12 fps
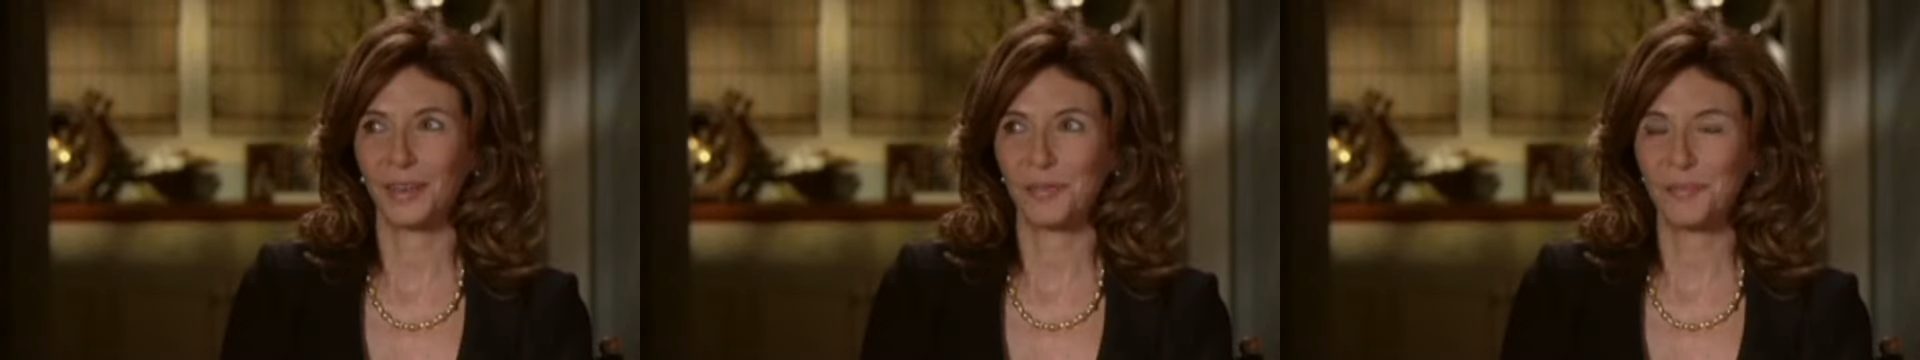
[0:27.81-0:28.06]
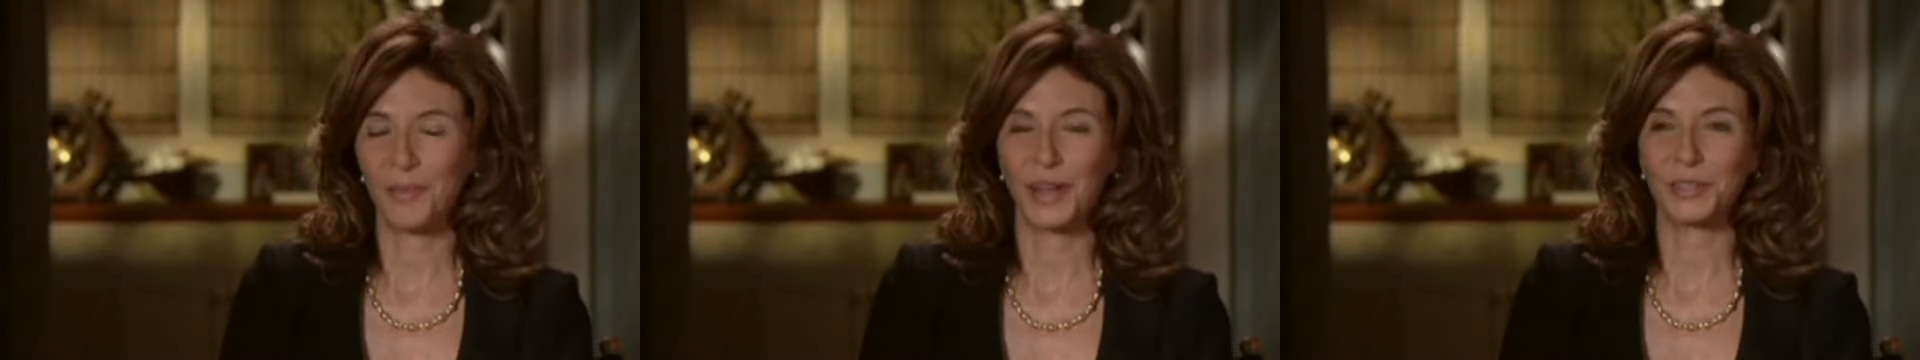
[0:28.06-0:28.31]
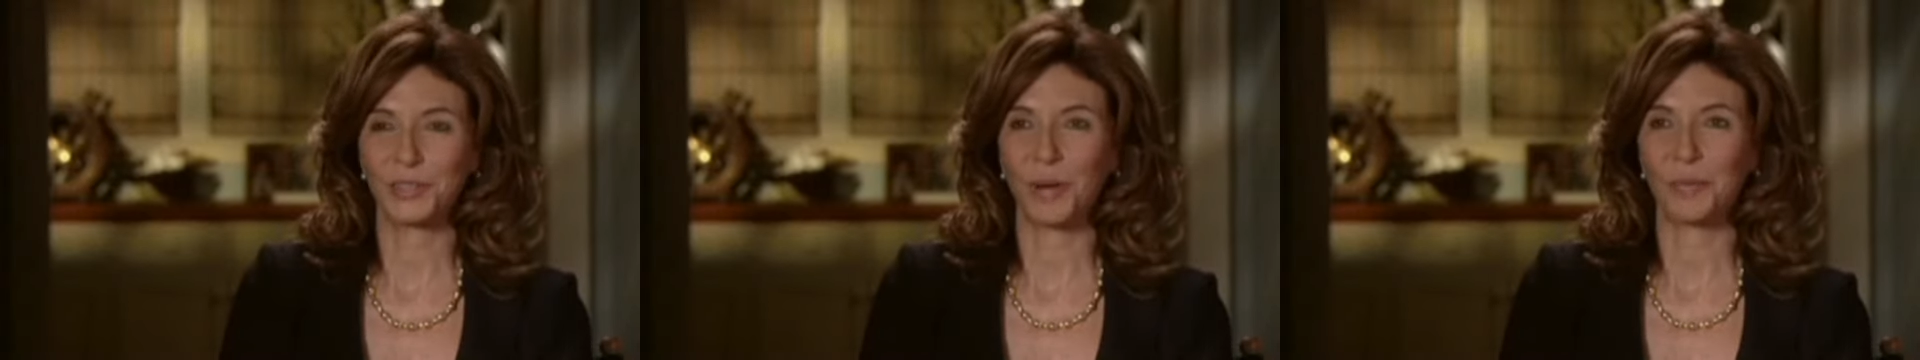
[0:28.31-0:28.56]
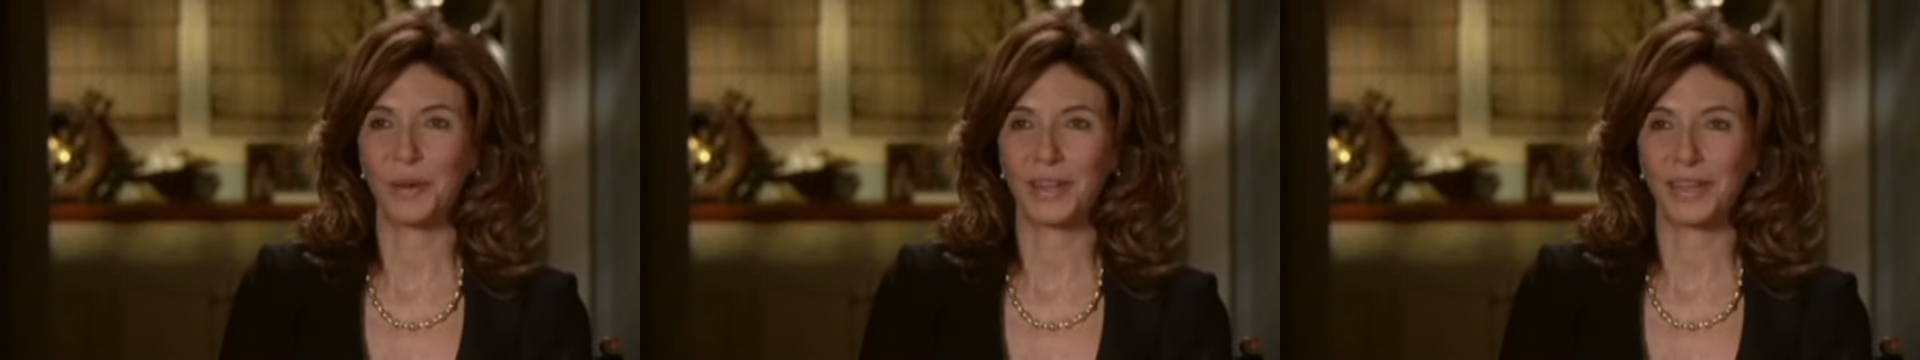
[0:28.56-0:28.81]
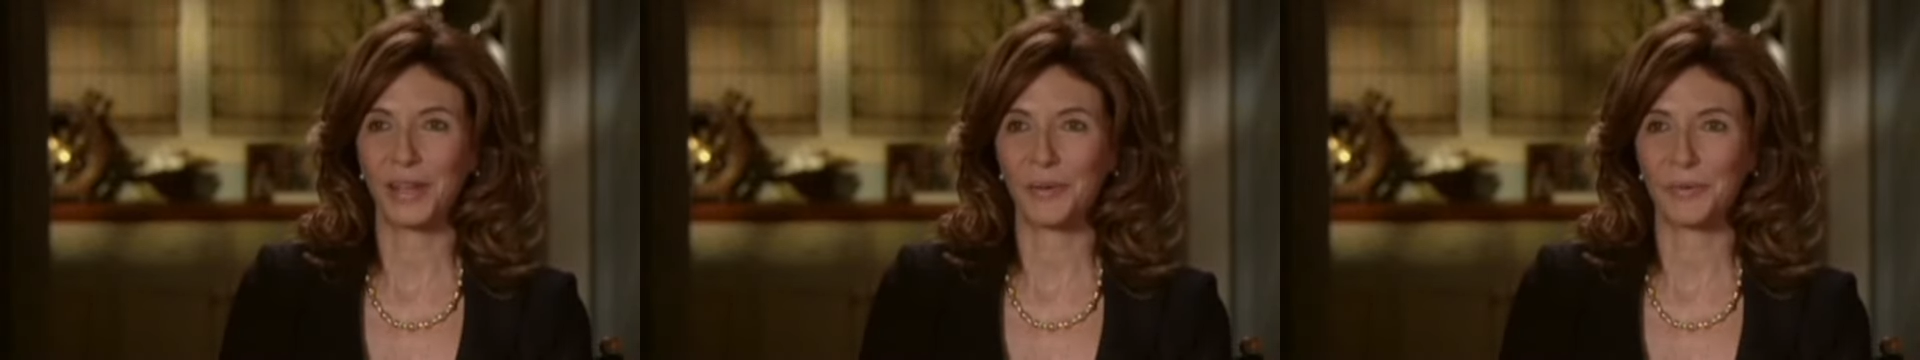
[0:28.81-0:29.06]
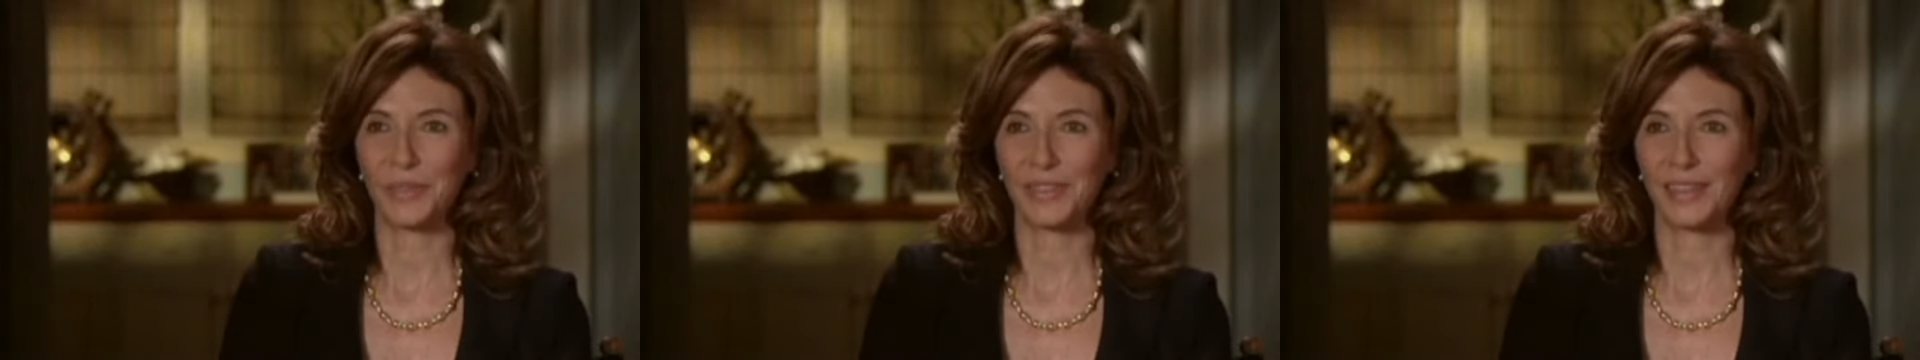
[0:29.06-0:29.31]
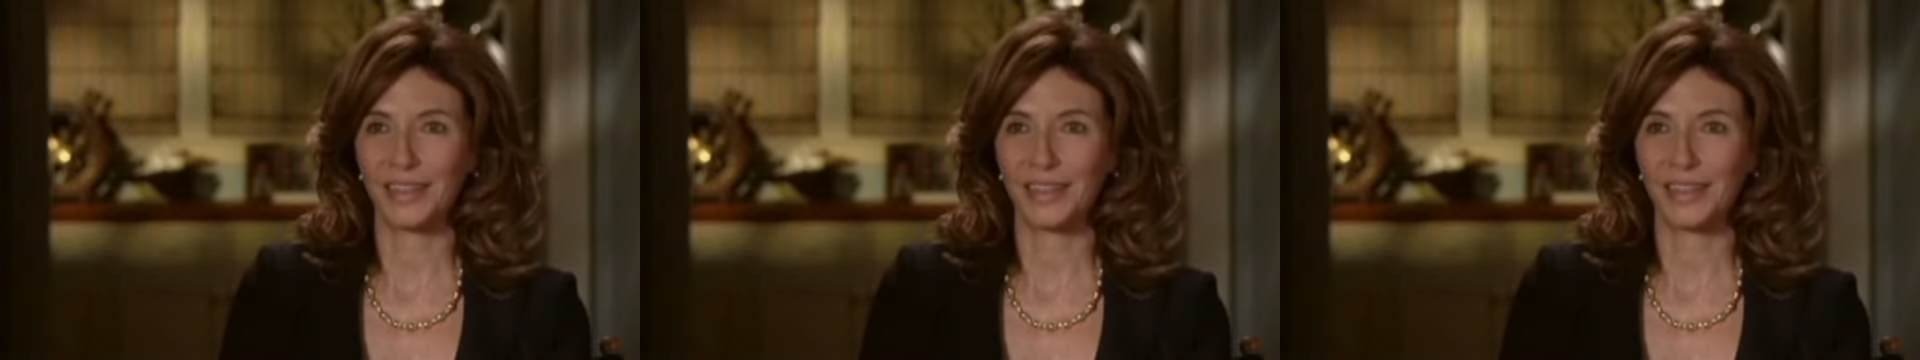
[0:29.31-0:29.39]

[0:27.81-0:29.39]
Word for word: my job right now with